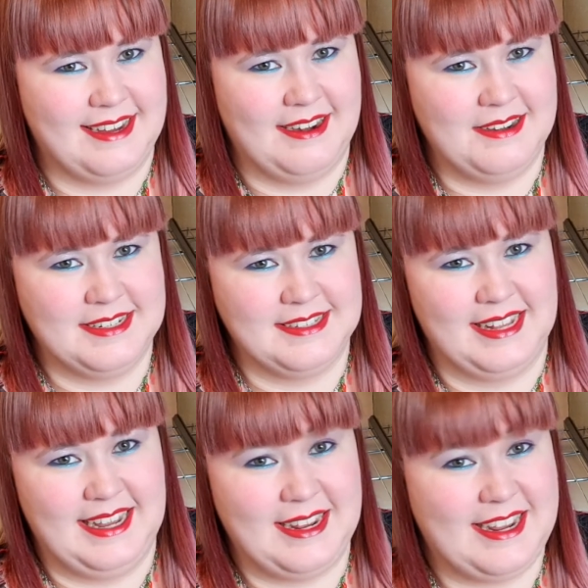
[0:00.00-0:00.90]
that aren't just
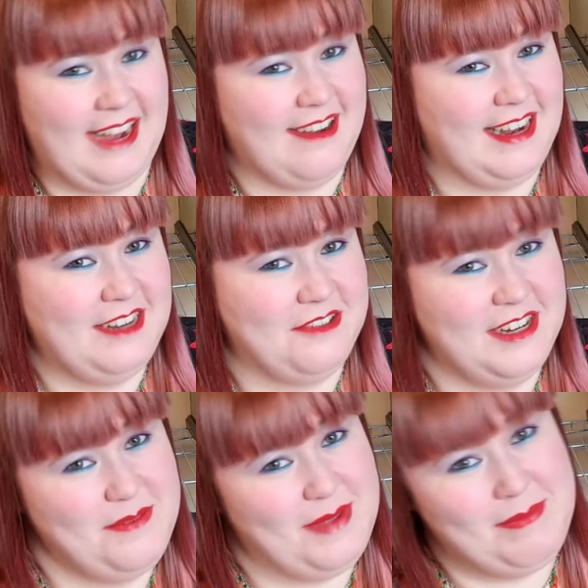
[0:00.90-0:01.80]
like care guides
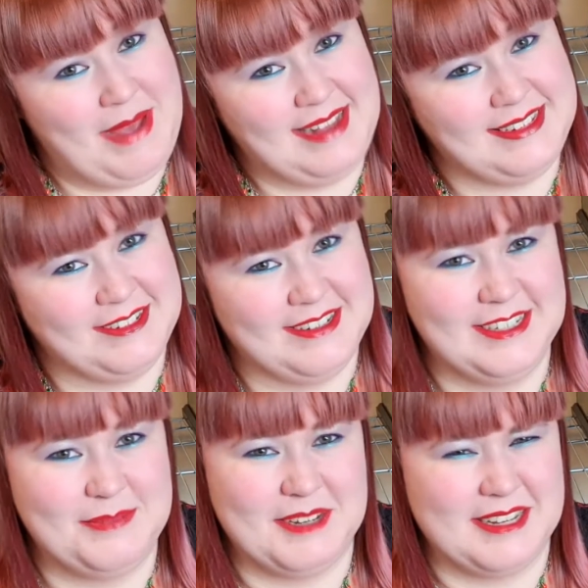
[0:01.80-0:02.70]
written by pet
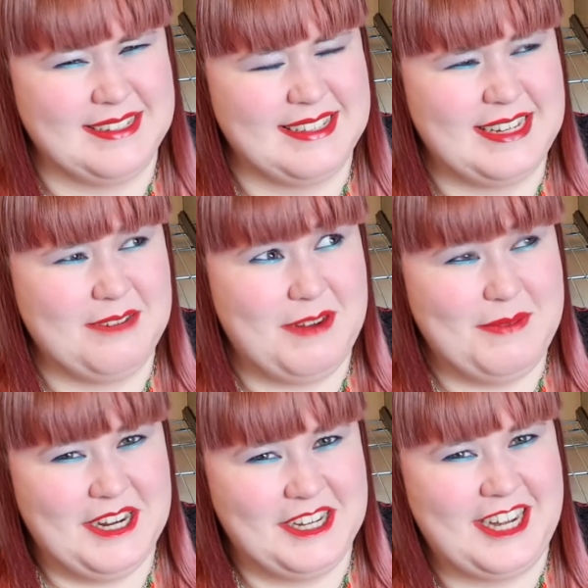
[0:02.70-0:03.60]
stores, because they're
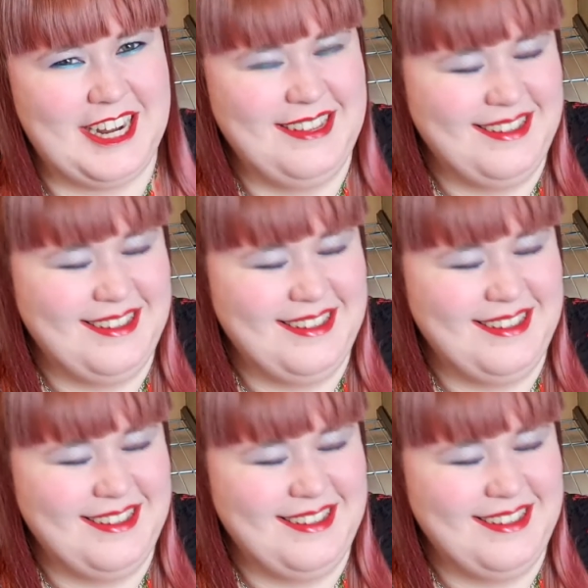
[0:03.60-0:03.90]
rubbish.